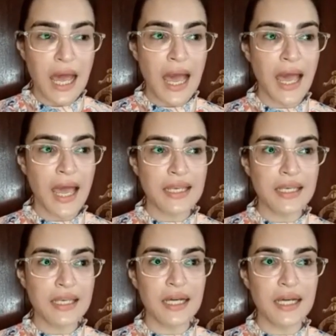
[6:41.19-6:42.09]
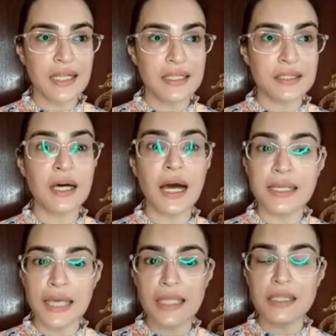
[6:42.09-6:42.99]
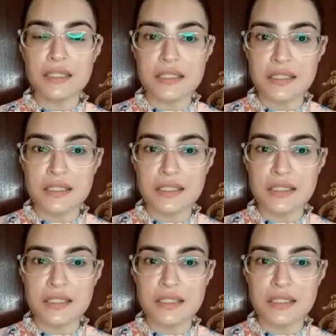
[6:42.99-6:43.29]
And the